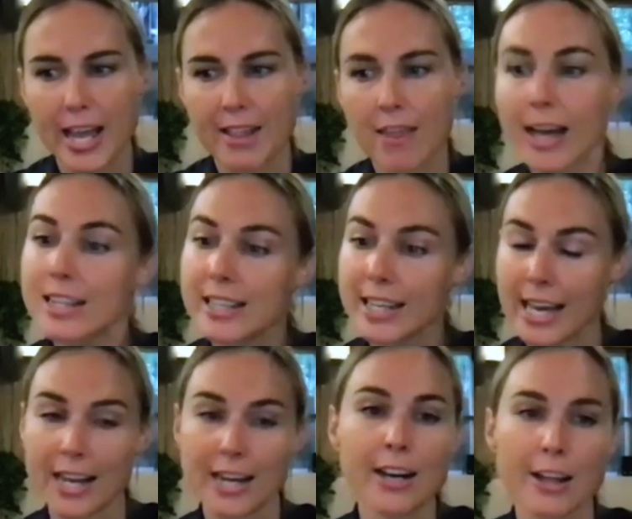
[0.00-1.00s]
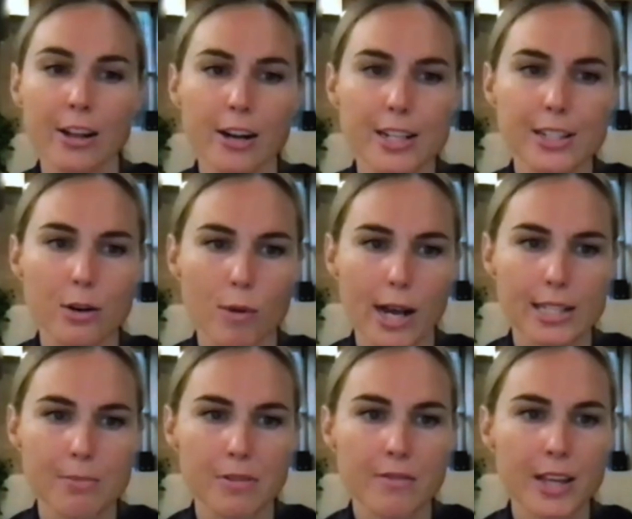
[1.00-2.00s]
And that's again another reason why
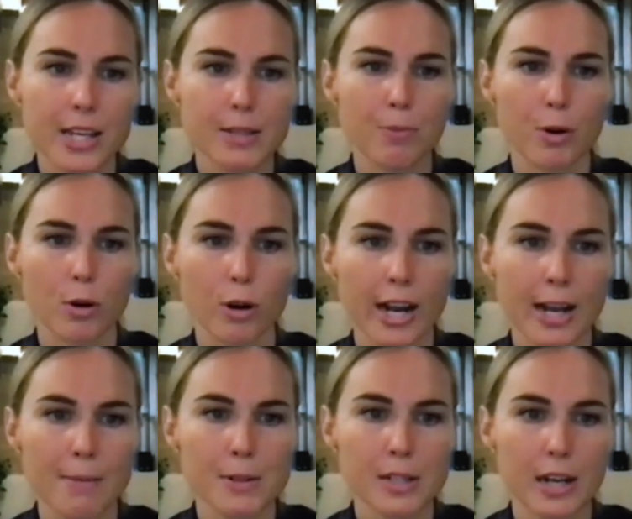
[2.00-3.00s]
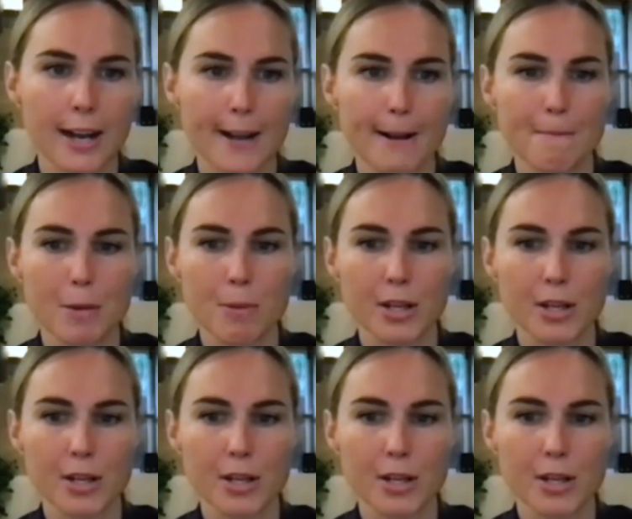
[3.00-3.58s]
some of these programs um,